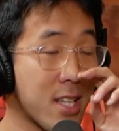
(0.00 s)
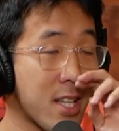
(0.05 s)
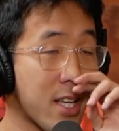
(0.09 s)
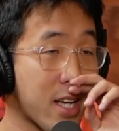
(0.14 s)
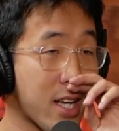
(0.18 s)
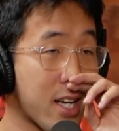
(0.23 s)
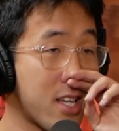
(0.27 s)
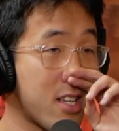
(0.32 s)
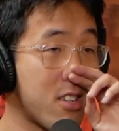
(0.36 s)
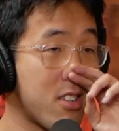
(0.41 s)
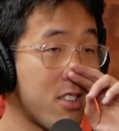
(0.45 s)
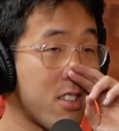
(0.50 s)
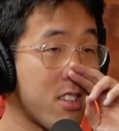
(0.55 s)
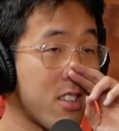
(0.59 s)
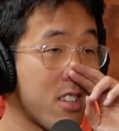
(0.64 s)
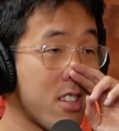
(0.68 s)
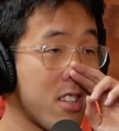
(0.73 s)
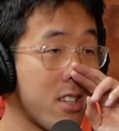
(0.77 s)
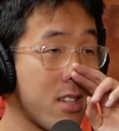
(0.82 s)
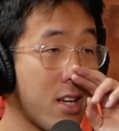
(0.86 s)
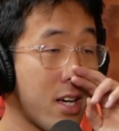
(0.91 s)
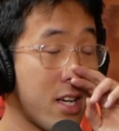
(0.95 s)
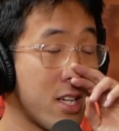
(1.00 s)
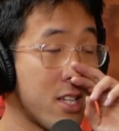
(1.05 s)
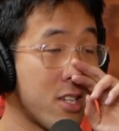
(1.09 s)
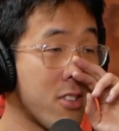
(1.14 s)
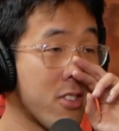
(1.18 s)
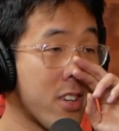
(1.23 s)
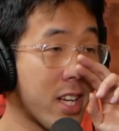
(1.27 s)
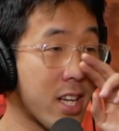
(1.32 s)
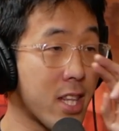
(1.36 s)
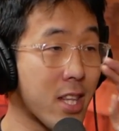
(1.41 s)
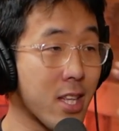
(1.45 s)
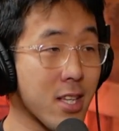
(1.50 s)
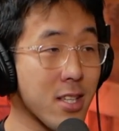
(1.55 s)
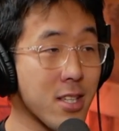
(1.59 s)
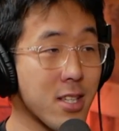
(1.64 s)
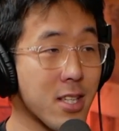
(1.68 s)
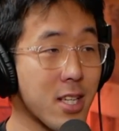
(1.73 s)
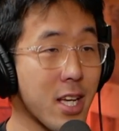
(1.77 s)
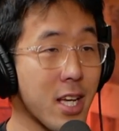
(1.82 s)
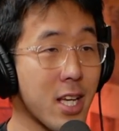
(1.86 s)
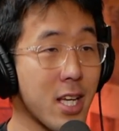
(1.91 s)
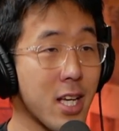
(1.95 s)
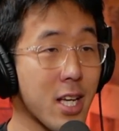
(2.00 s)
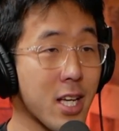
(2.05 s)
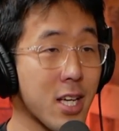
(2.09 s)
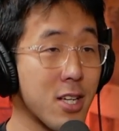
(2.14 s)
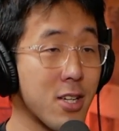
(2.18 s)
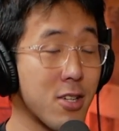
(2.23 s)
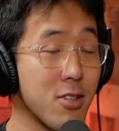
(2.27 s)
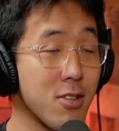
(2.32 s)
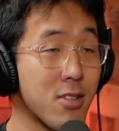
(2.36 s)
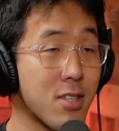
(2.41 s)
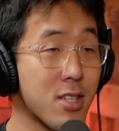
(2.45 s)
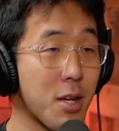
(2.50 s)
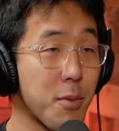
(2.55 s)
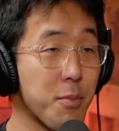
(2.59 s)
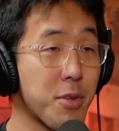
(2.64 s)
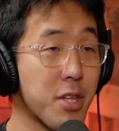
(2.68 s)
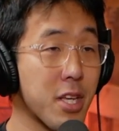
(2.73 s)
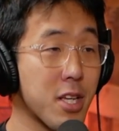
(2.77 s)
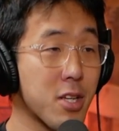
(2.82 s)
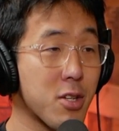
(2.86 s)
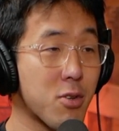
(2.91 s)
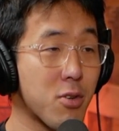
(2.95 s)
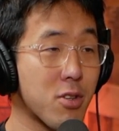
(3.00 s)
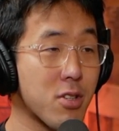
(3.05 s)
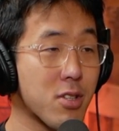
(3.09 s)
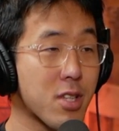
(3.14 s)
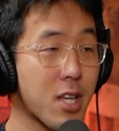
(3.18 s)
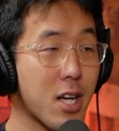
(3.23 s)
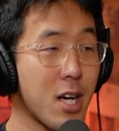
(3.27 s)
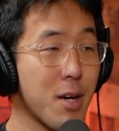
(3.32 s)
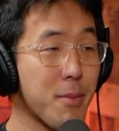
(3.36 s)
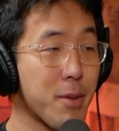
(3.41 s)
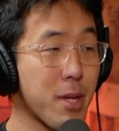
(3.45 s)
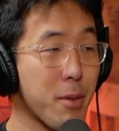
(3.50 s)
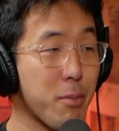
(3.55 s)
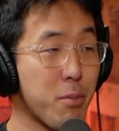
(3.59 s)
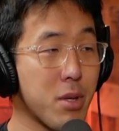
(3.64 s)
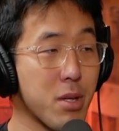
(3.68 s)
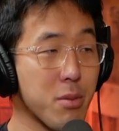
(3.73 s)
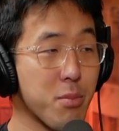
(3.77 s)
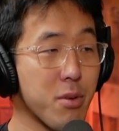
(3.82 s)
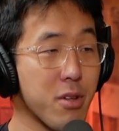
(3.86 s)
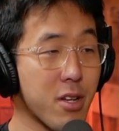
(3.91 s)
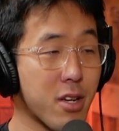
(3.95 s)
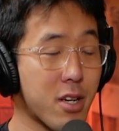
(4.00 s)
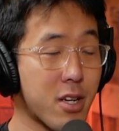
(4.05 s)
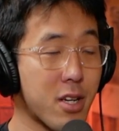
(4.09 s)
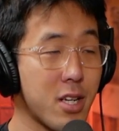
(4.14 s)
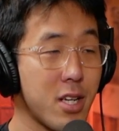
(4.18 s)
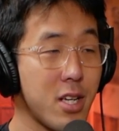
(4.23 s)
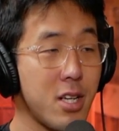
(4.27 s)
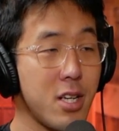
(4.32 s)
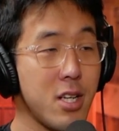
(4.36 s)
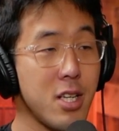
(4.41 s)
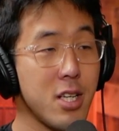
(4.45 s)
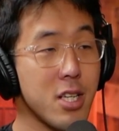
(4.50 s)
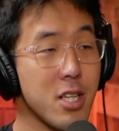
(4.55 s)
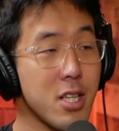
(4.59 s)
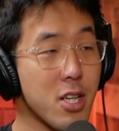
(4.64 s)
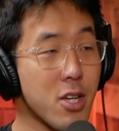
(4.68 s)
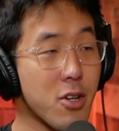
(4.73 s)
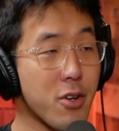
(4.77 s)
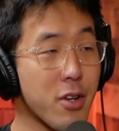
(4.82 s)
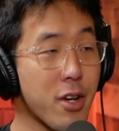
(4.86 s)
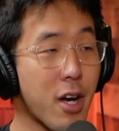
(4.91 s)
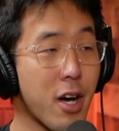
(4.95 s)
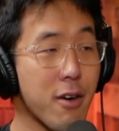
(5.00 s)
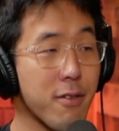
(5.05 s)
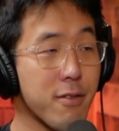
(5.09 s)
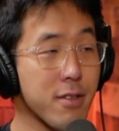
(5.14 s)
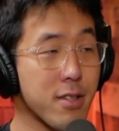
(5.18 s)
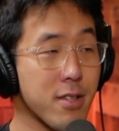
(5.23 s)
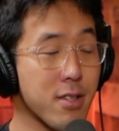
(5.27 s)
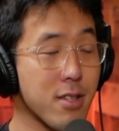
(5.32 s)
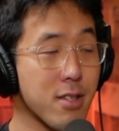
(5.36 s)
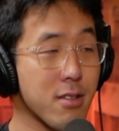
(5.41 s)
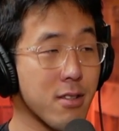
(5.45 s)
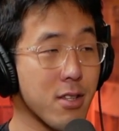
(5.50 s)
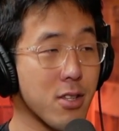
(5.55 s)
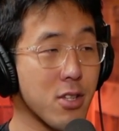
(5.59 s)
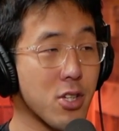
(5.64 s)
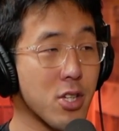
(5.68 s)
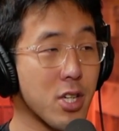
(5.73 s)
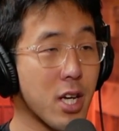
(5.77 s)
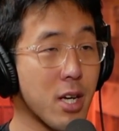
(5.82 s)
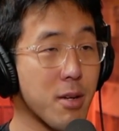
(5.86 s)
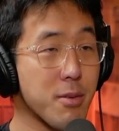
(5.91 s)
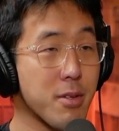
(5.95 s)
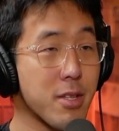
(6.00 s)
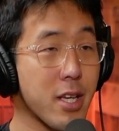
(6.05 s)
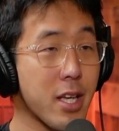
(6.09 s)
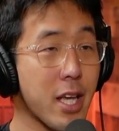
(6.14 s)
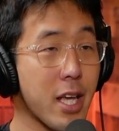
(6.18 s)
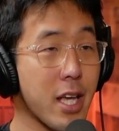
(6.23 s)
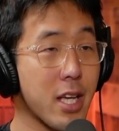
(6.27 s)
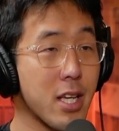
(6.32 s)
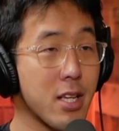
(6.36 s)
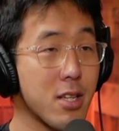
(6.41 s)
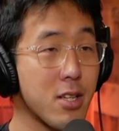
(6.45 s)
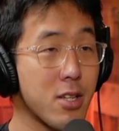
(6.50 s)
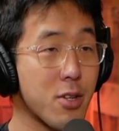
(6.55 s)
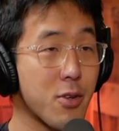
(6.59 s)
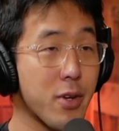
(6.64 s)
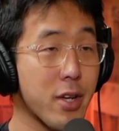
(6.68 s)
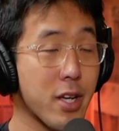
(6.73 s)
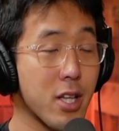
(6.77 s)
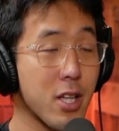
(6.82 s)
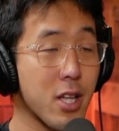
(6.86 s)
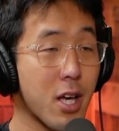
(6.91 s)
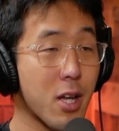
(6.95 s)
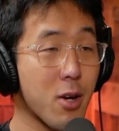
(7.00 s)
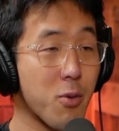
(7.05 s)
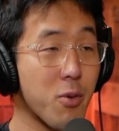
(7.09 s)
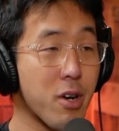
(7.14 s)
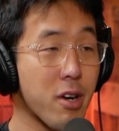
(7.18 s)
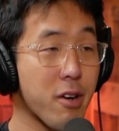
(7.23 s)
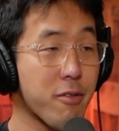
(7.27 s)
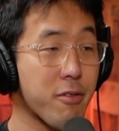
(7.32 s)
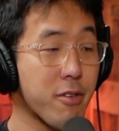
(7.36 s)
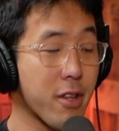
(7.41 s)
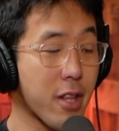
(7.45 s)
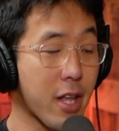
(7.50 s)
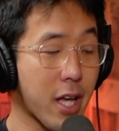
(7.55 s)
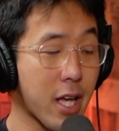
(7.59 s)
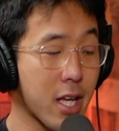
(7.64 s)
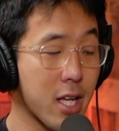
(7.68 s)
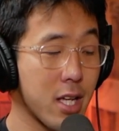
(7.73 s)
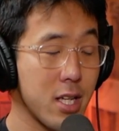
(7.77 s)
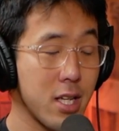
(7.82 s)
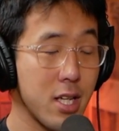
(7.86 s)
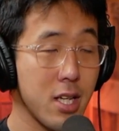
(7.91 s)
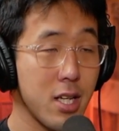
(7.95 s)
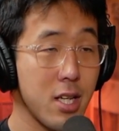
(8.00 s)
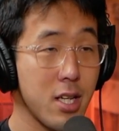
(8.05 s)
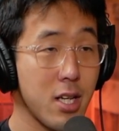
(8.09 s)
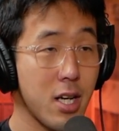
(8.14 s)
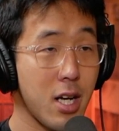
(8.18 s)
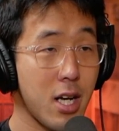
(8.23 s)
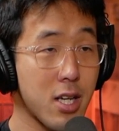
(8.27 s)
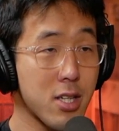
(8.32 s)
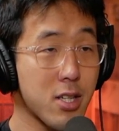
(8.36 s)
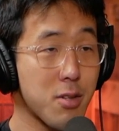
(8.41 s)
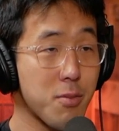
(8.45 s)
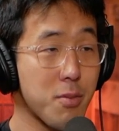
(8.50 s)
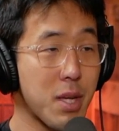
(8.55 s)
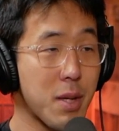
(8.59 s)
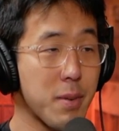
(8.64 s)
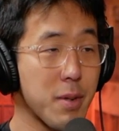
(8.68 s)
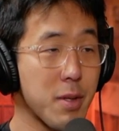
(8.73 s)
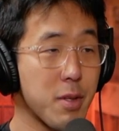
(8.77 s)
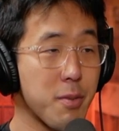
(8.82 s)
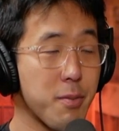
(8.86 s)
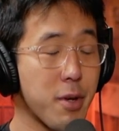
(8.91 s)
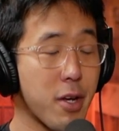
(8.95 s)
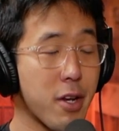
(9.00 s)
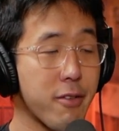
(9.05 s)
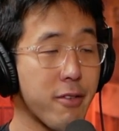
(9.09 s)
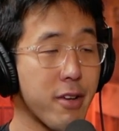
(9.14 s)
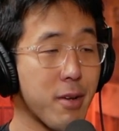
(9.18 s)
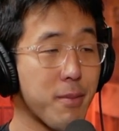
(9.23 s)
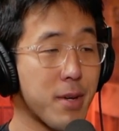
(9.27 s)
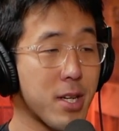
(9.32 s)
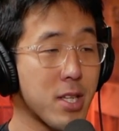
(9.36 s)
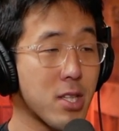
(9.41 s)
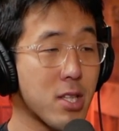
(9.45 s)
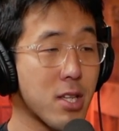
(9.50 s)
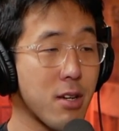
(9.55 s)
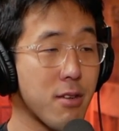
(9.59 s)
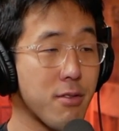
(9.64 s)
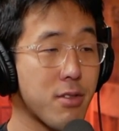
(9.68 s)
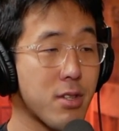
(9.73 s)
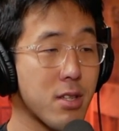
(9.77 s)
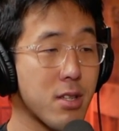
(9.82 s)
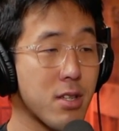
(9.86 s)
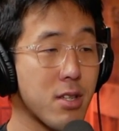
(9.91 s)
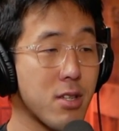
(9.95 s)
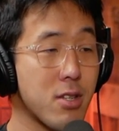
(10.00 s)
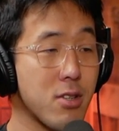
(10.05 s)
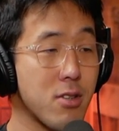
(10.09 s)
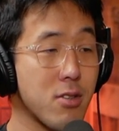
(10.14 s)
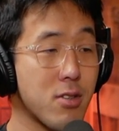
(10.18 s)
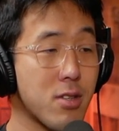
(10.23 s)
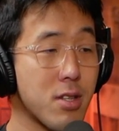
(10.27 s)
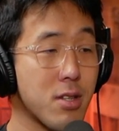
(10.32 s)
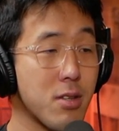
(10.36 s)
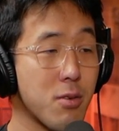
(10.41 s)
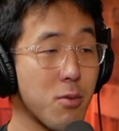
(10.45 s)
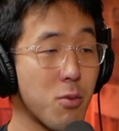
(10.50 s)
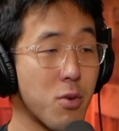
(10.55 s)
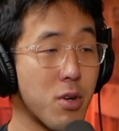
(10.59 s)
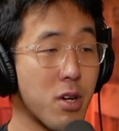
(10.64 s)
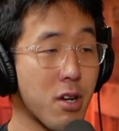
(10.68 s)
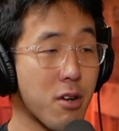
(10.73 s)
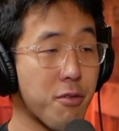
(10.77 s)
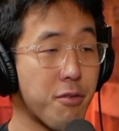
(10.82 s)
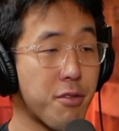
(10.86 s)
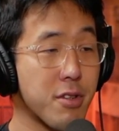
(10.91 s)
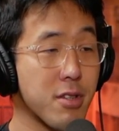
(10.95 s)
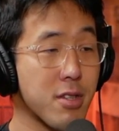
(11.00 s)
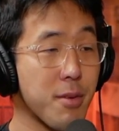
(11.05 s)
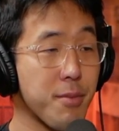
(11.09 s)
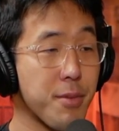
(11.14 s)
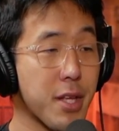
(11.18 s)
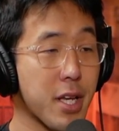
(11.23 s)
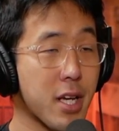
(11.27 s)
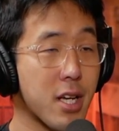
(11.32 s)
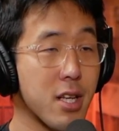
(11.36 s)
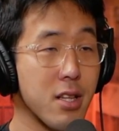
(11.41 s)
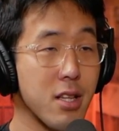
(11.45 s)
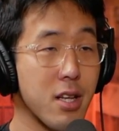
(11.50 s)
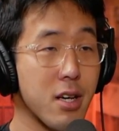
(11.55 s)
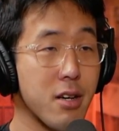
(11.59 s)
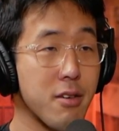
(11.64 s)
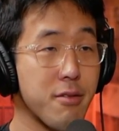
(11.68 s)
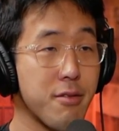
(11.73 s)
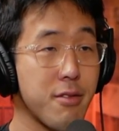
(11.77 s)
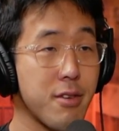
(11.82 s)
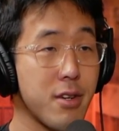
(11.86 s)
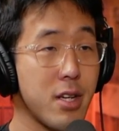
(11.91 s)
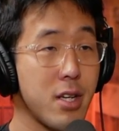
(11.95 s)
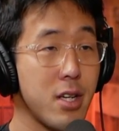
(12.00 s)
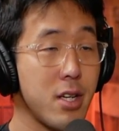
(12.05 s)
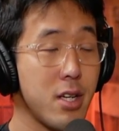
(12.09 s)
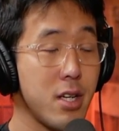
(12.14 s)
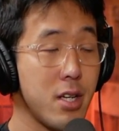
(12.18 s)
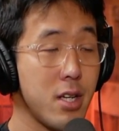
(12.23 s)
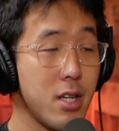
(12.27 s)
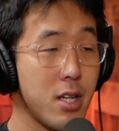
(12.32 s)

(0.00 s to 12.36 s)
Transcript: Like I don't I didn't do anything today. I got to do something towards comedy. People are, you know, in offices and jobs they hate, doing a lot of work for that. I should be able to motivate myself to do work for something I love. Mm -hmm.